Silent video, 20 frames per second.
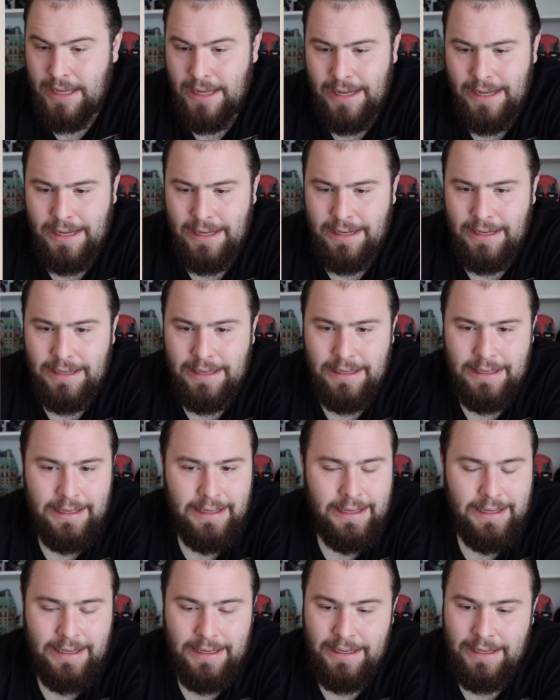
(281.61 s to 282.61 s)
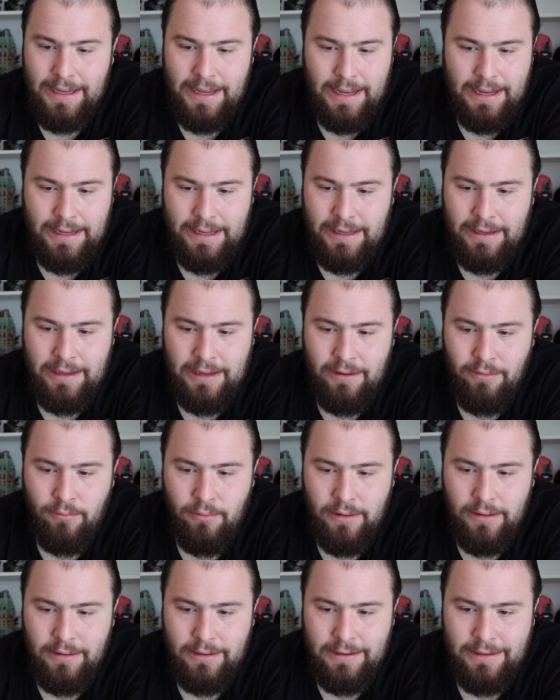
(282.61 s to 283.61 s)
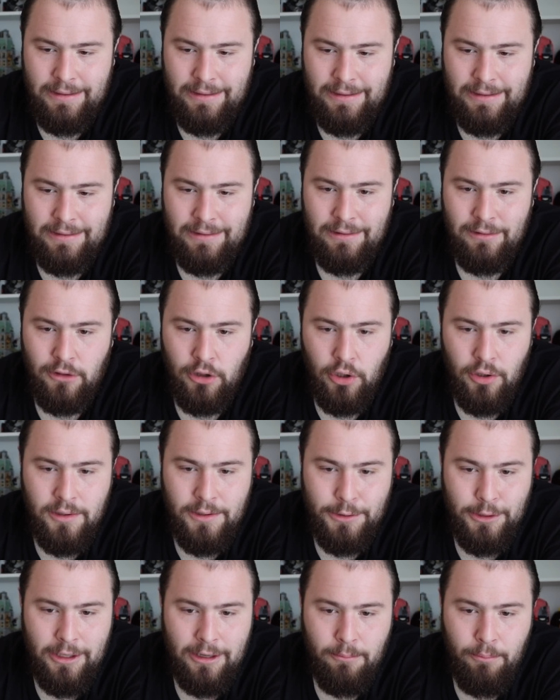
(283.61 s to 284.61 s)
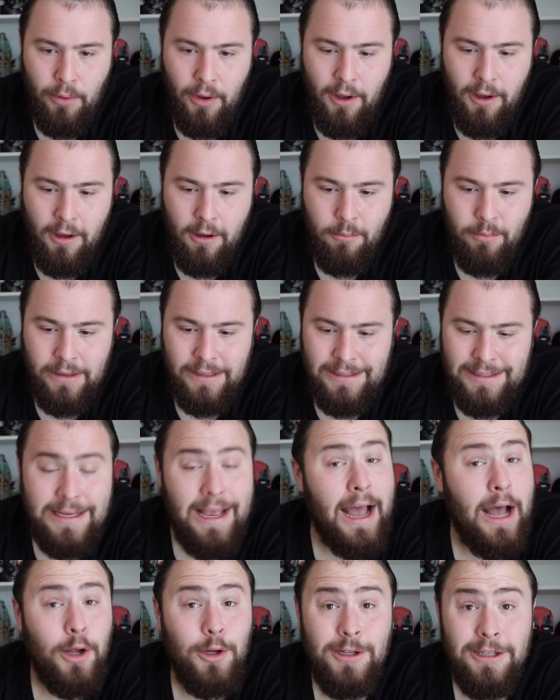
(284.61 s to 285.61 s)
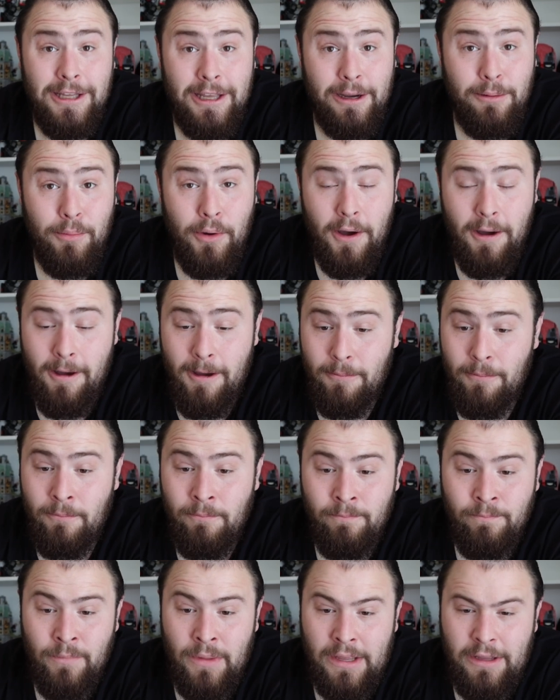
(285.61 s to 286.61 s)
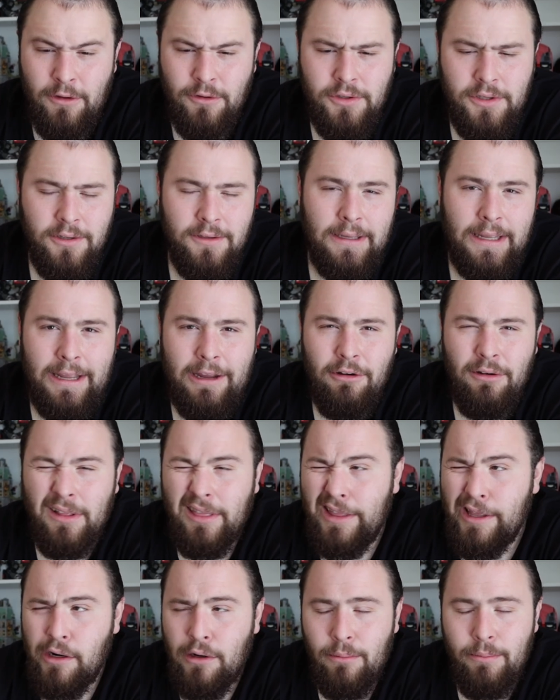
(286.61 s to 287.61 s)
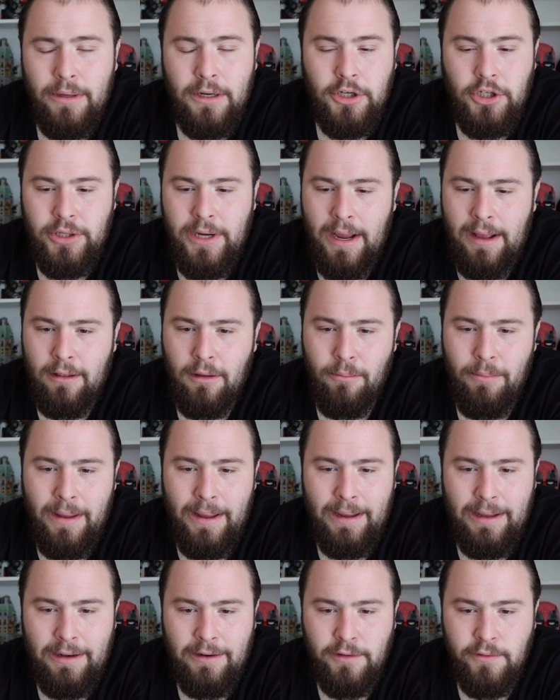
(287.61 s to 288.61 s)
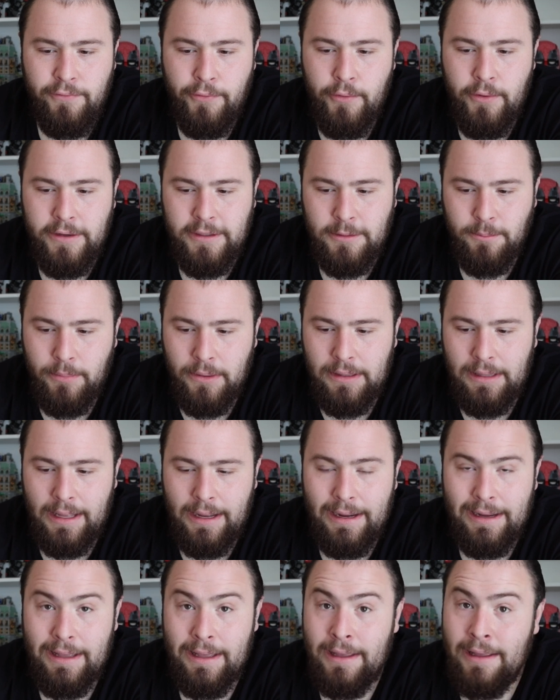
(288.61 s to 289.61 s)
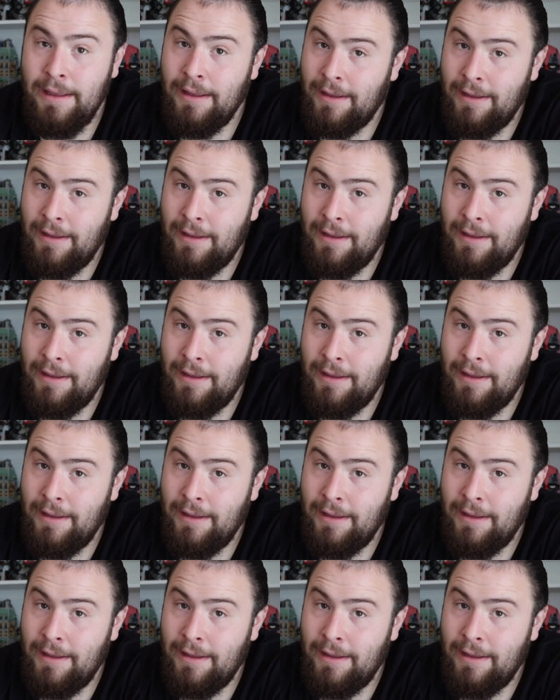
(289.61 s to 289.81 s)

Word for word: And yeah, he, he really looks like Bob, he sounds like Bob. You still hear a little bit of Chalamet in his voice, but like